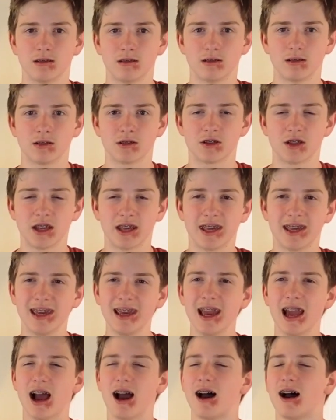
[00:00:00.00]
So
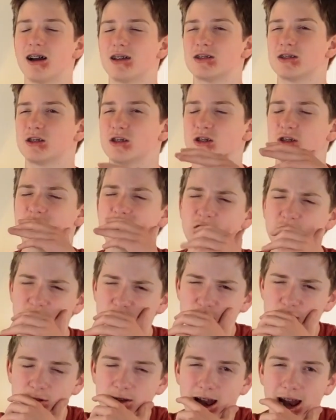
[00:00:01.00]
did
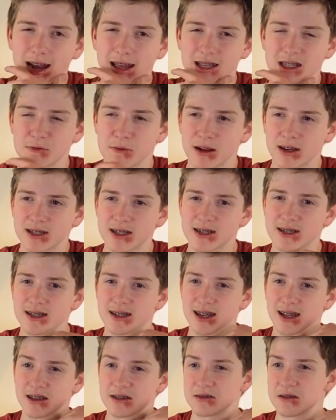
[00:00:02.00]
you not expect it to
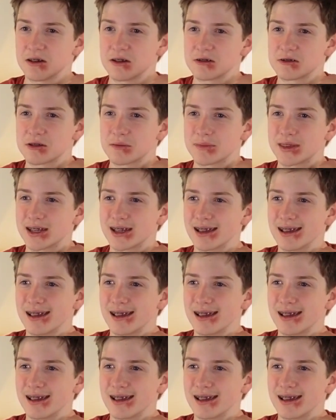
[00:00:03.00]
take as long or something?